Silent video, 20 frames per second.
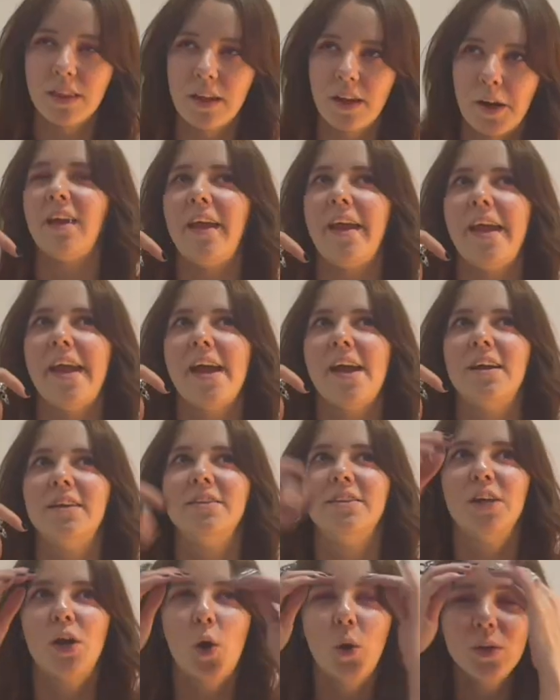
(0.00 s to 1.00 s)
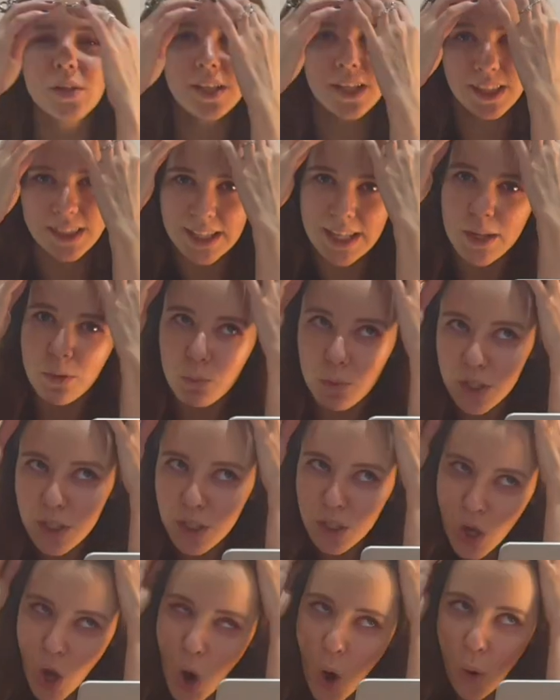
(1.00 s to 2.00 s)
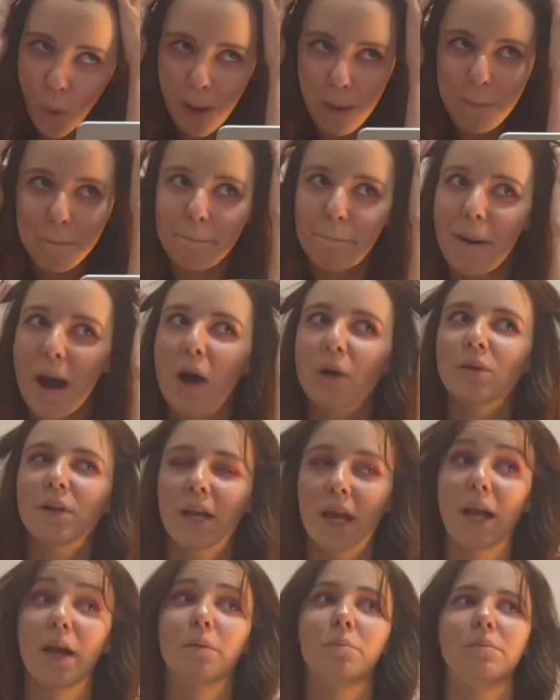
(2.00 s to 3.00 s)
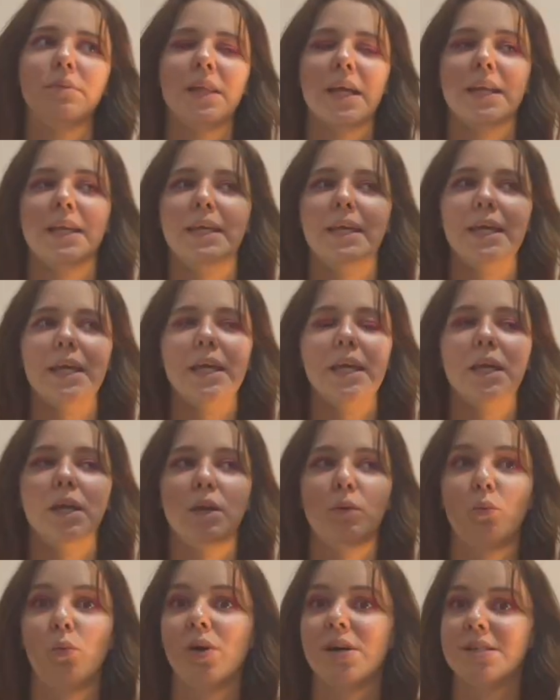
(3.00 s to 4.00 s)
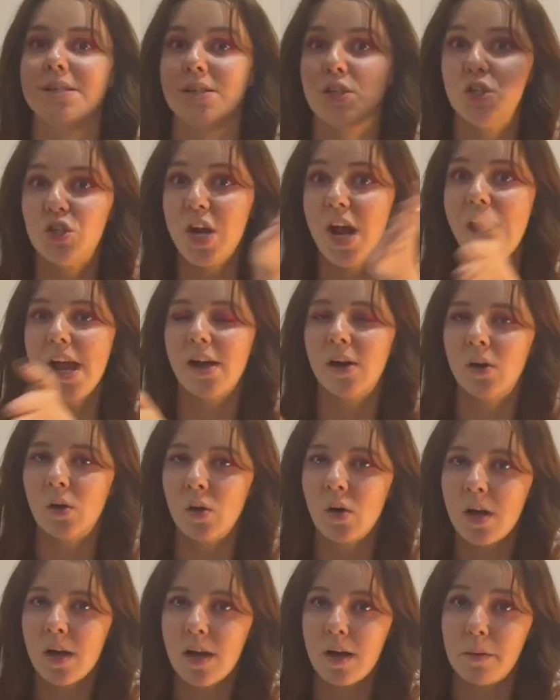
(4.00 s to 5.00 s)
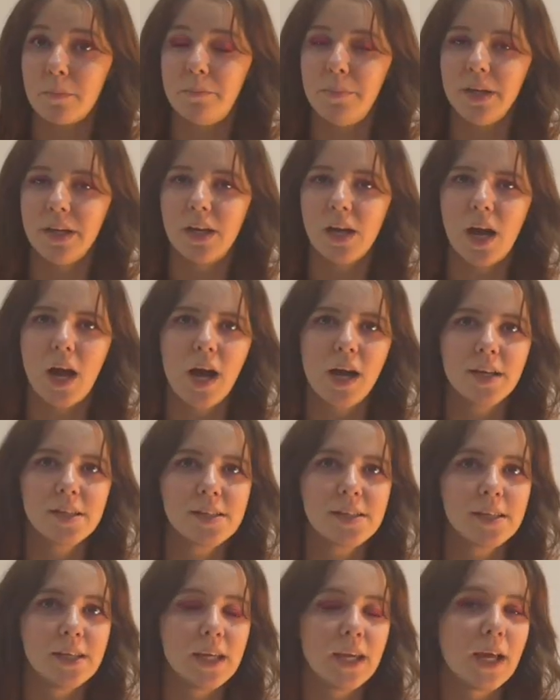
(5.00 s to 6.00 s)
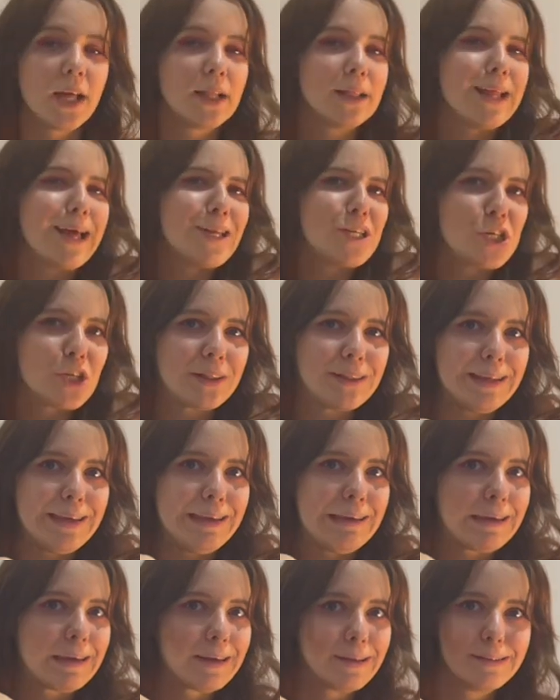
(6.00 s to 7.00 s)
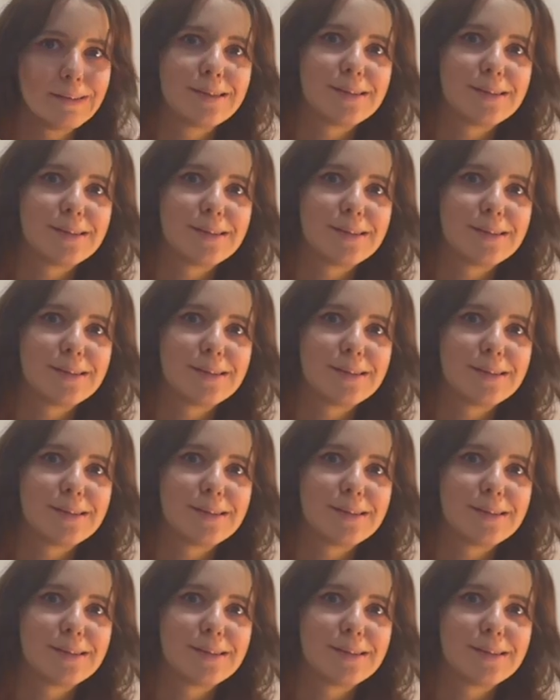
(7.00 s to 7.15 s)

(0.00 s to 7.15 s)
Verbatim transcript: there. And the only thing we know about him that he was in jail because he allegedly killed